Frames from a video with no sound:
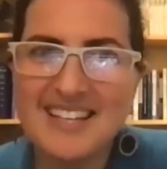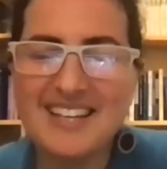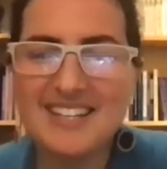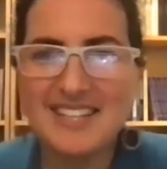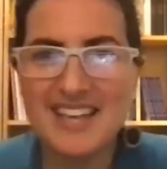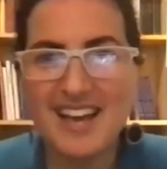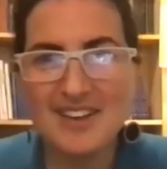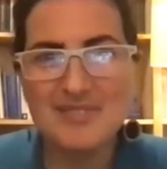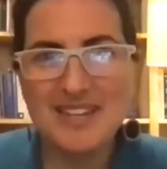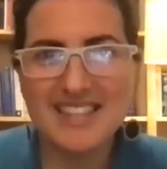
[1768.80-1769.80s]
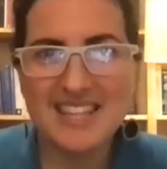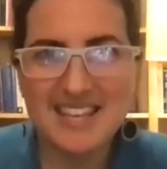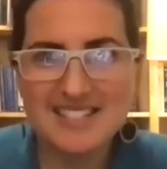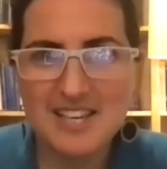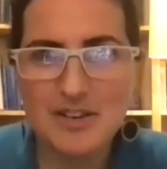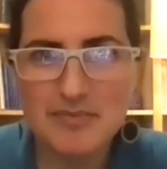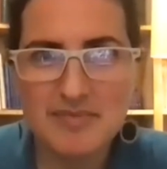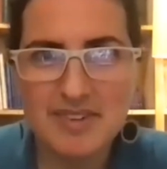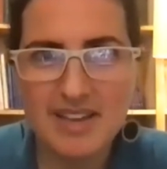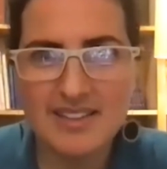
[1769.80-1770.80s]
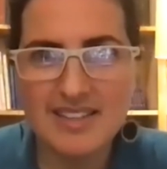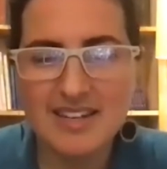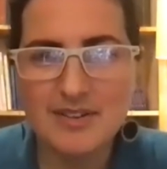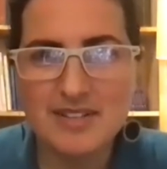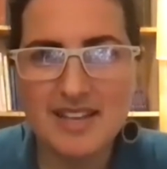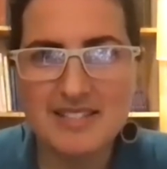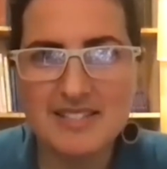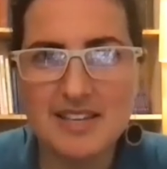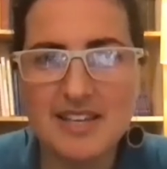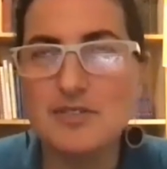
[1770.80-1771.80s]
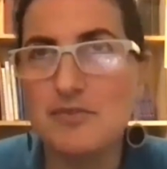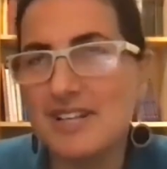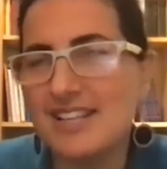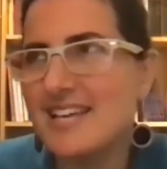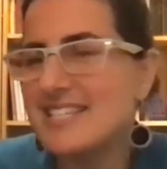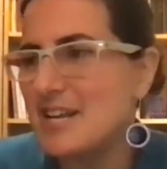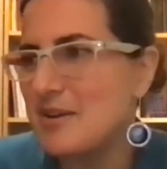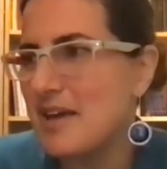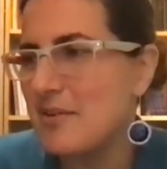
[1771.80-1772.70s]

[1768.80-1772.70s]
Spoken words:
Yeah, I mean, I think it's it's a real lesson.